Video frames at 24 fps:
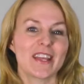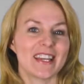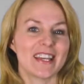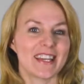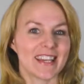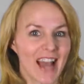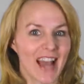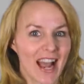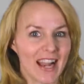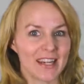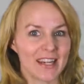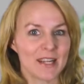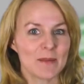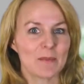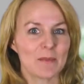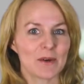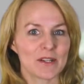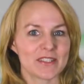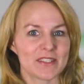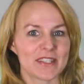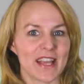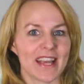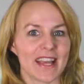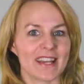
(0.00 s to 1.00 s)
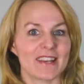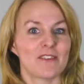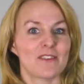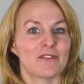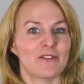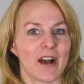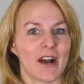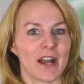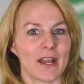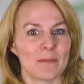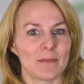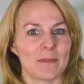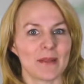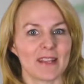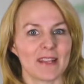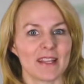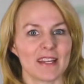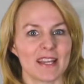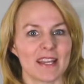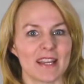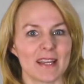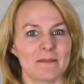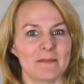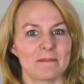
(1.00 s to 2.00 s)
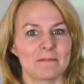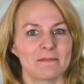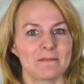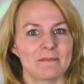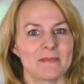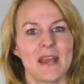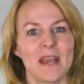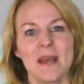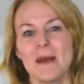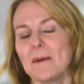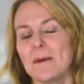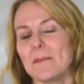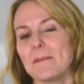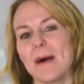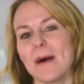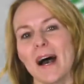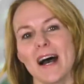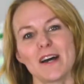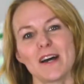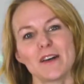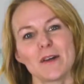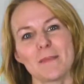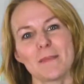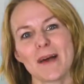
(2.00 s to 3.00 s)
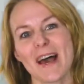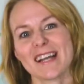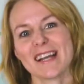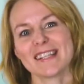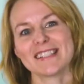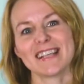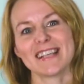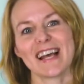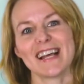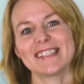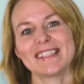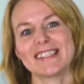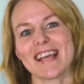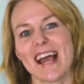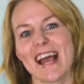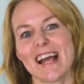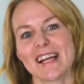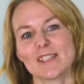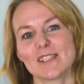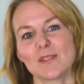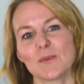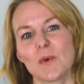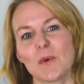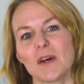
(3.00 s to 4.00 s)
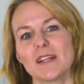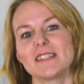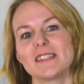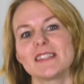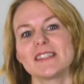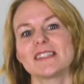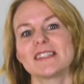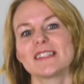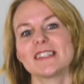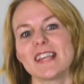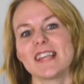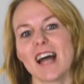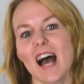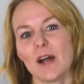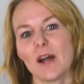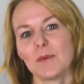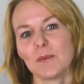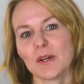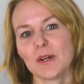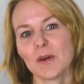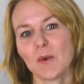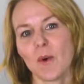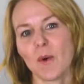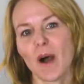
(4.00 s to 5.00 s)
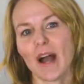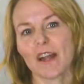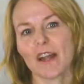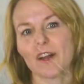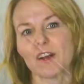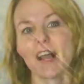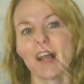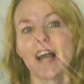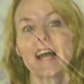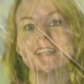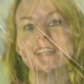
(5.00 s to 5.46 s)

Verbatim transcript: than ninety percent viability. Bionematicides X one does not require